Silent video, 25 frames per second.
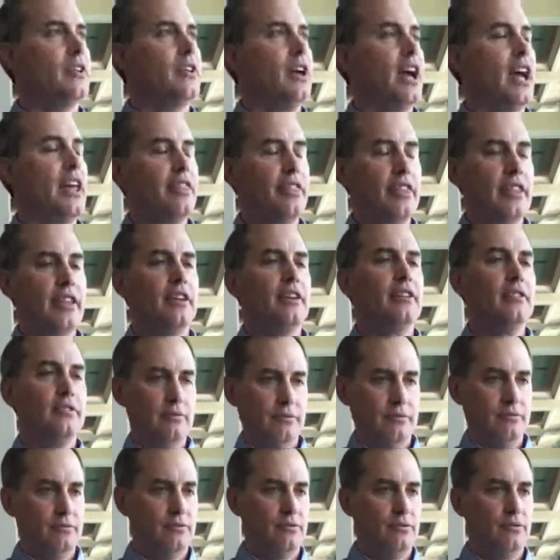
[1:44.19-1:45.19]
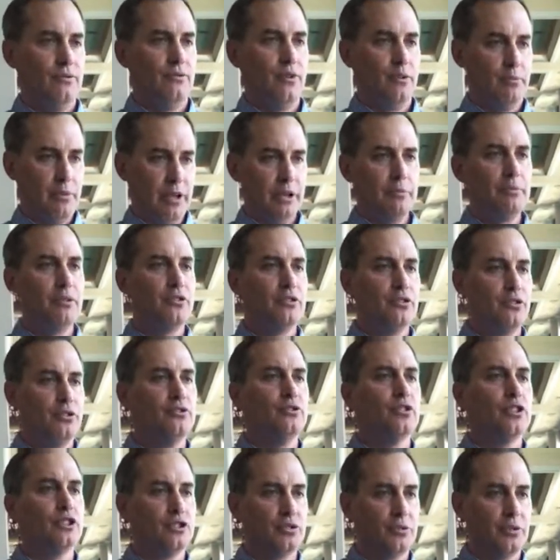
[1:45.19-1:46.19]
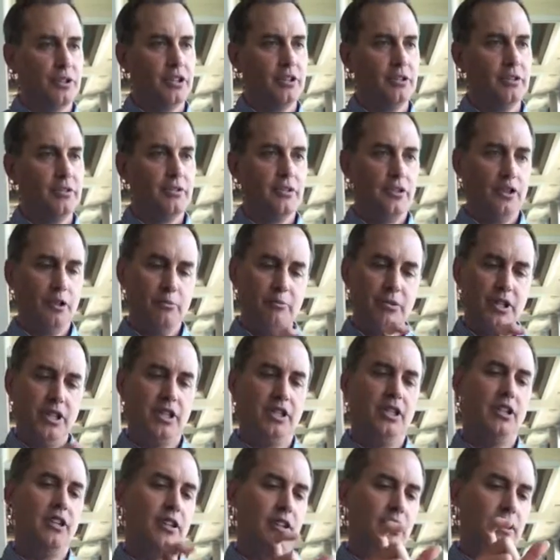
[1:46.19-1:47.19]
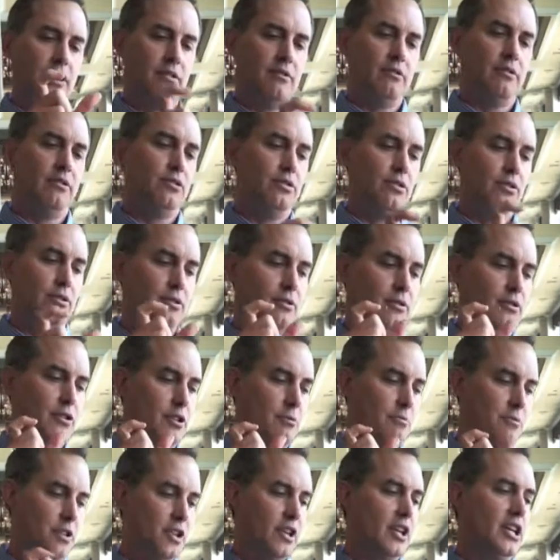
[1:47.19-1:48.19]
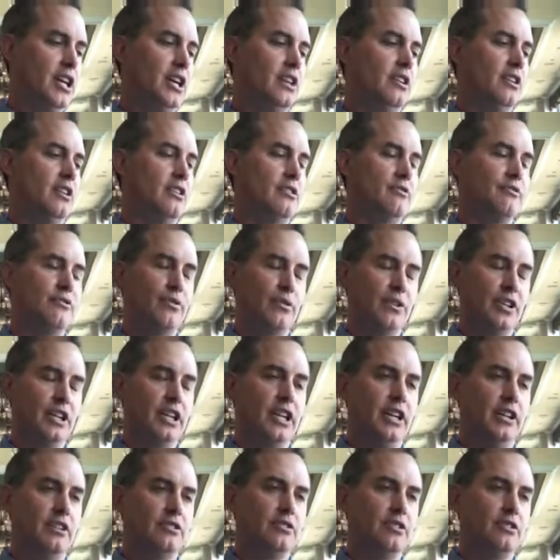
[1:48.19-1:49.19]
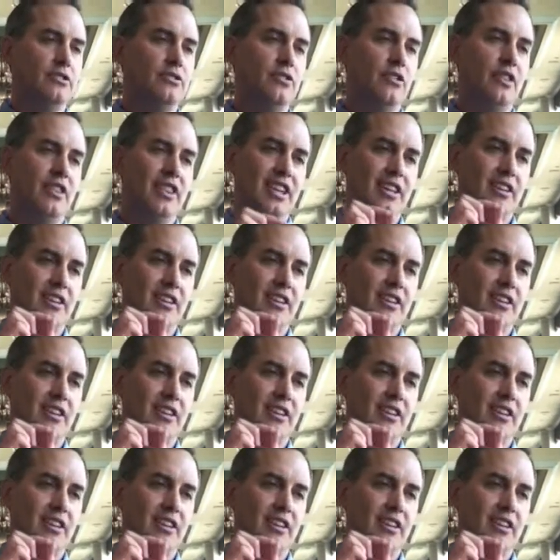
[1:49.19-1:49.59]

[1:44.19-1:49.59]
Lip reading: I think for people who are using Twitter, the ability to communicate in 140 characters,